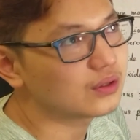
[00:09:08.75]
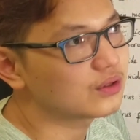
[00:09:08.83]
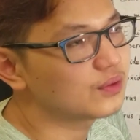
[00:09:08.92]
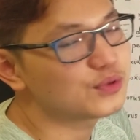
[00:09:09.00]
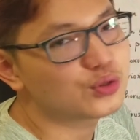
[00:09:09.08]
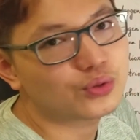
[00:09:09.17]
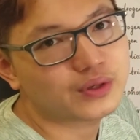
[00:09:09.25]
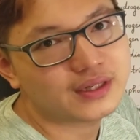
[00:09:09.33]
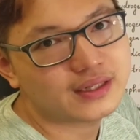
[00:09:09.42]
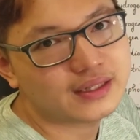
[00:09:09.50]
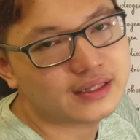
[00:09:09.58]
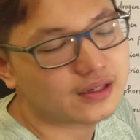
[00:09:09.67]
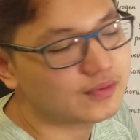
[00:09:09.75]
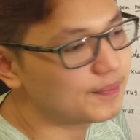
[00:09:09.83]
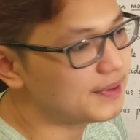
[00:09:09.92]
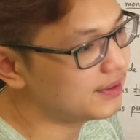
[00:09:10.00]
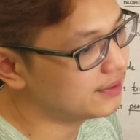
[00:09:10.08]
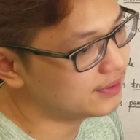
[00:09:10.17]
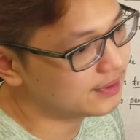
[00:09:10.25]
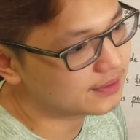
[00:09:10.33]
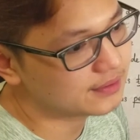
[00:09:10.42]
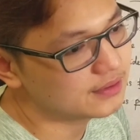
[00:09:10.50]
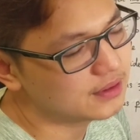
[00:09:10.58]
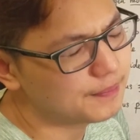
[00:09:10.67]
or group three of the
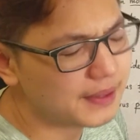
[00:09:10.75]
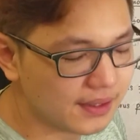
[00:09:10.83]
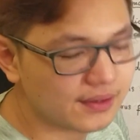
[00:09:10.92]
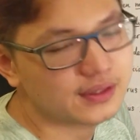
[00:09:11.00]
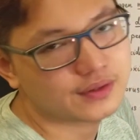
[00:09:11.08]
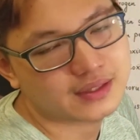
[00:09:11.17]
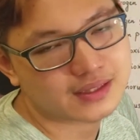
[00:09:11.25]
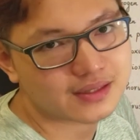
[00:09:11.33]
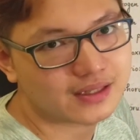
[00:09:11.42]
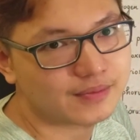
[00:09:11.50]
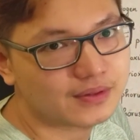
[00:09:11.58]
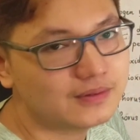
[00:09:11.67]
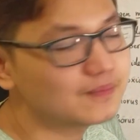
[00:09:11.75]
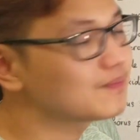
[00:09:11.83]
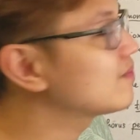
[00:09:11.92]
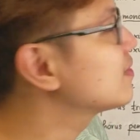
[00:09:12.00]
periodic, the periodic table.